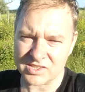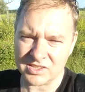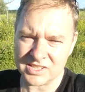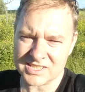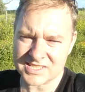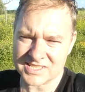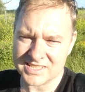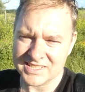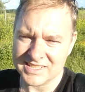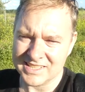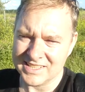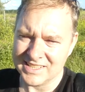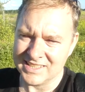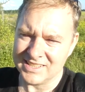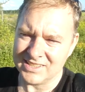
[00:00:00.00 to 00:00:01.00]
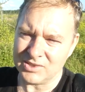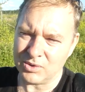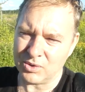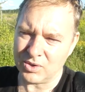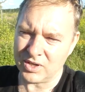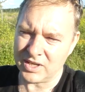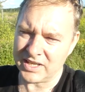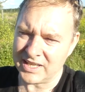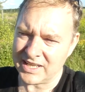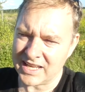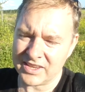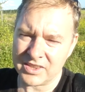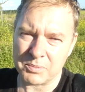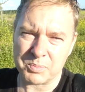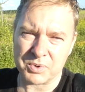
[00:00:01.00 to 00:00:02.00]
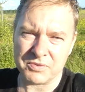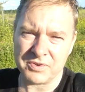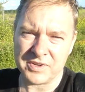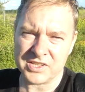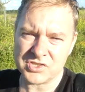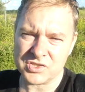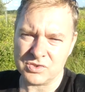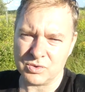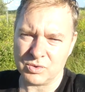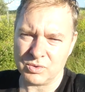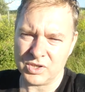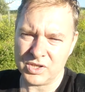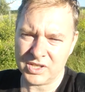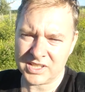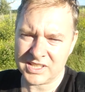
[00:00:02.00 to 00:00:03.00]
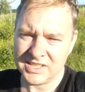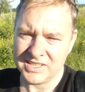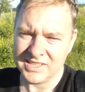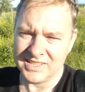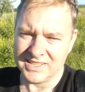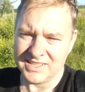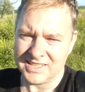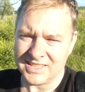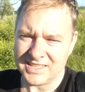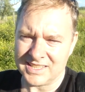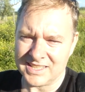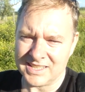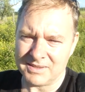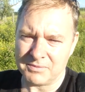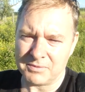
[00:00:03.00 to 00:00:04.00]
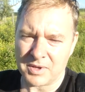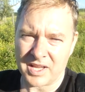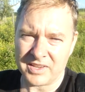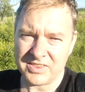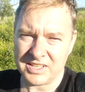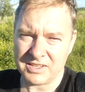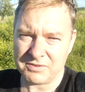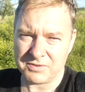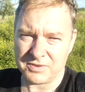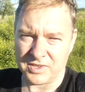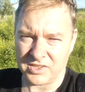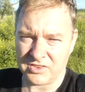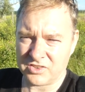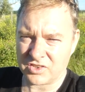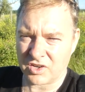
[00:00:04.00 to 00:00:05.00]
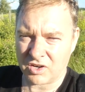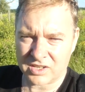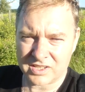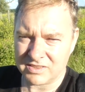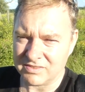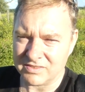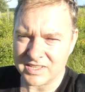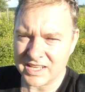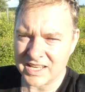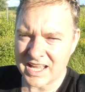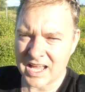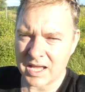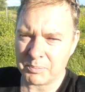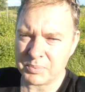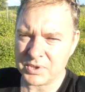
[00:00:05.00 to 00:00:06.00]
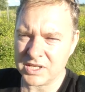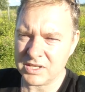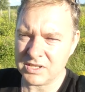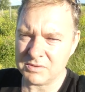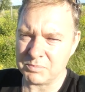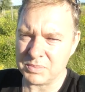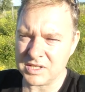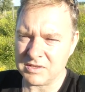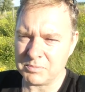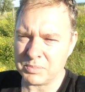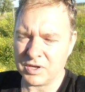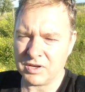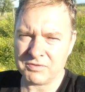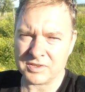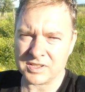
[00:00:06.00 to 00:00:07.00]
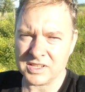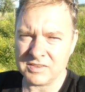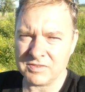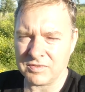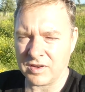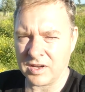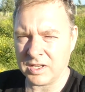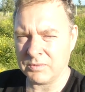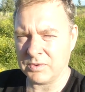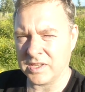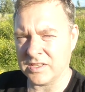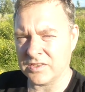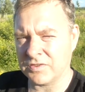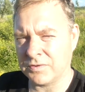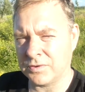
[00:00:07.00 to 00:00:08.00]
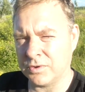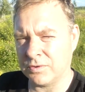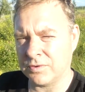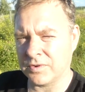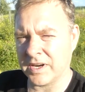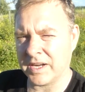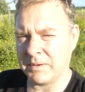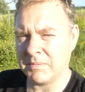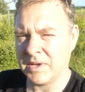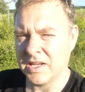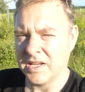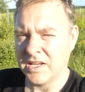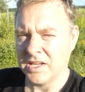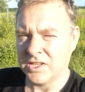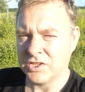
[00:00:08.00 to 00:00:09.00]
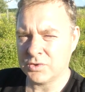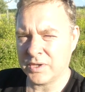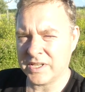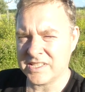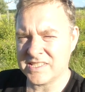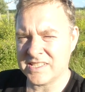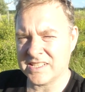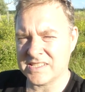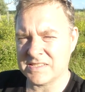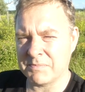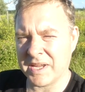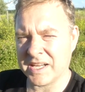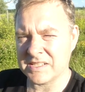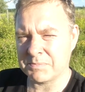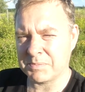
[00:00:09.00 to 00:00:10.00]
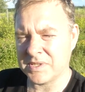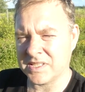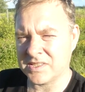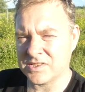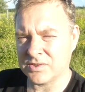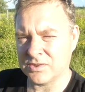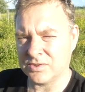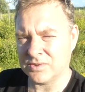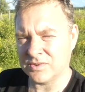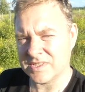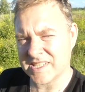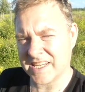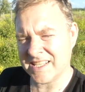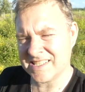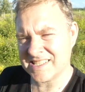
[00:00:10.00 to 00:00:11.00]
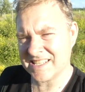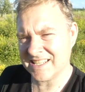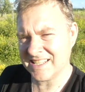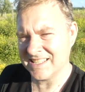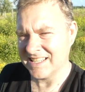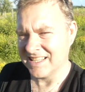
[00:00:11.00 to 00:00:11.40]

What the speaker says: on it or other professional work. I think for stock, the RP would be perfectly fine with its full frame 26 megapixel sensor.